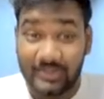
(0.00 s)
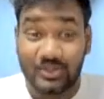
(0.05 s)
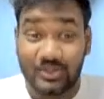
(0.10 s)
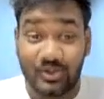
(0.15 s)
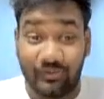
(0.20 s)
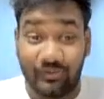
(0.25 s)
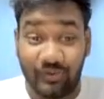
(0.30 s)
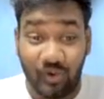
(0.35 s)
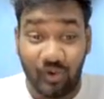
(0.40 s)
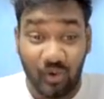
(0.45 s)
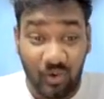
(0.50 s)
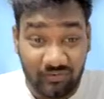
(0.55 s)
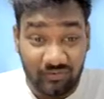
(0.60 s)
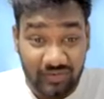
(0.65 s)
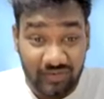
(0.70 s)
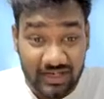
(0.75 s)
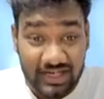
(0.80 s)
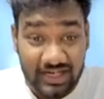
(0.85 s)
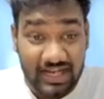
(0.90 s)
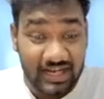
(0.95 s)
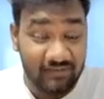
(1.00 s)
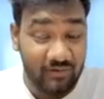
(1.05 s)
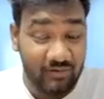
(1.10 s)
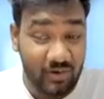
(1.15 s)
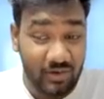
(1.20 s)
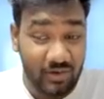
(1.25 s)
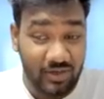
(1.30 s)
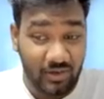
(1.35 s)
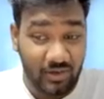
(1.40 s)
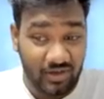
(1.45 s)
So for homework, I
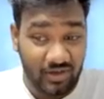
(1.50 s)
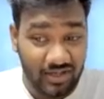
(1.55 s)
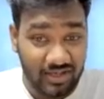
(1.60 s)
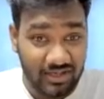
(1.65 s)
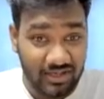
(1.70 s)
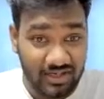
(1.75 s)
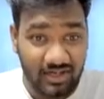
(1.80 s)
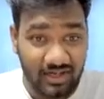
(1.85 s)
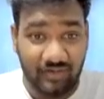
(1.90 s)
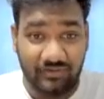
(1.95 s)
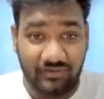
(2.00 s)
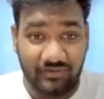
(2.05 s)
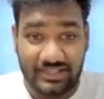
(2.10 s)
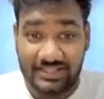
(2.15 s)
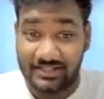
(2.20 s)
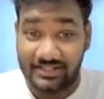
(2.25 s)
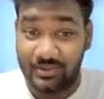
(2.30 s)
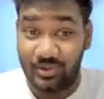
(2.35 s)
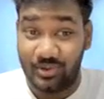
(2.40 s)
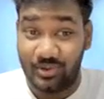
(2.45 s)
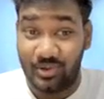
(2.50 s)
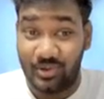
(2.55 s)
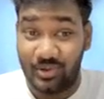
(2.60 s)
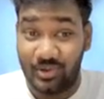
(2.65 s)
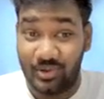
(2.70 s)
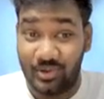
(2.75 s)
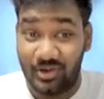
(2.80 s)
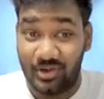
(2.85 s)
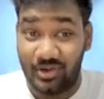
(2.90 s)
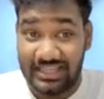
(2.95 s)
want you all, now for this, you don't
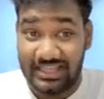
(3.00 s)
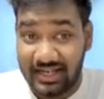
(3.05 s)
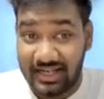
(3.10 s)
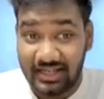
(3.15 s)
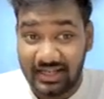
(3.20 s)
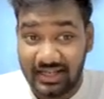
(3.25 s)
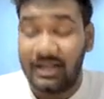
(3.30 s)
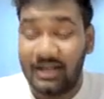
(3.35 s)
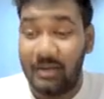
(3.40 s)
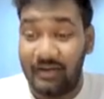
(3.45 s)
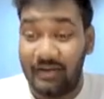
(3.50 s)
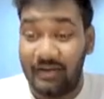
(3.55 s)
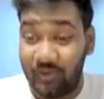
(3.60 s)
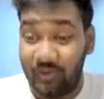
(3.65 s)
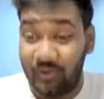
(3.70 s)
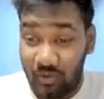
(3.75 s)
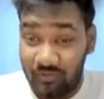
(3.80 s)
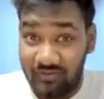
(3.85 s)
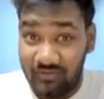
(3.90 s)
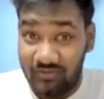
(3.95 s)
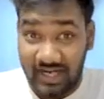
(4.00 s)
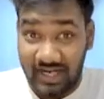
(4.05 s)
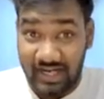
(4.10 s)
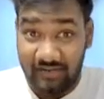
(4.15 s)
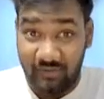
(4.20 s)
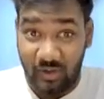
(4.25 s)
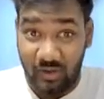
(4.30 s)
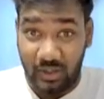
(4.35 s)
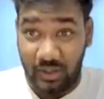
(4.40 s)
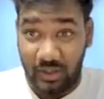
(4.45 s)
need that. But for homework, I
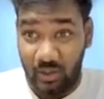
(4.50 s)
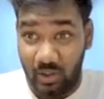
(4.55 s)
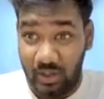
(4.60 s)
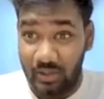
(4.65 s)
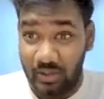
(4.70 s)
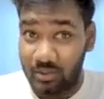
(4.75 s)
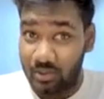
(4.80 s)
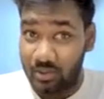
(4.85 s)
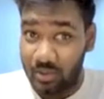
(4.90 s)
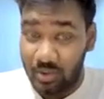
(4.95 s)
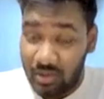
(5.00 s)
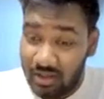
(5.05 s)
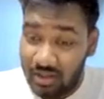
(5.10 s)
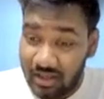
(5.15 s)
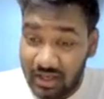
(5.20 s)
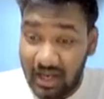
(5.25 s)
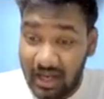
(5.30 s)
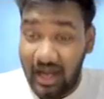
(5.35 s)
want you all to know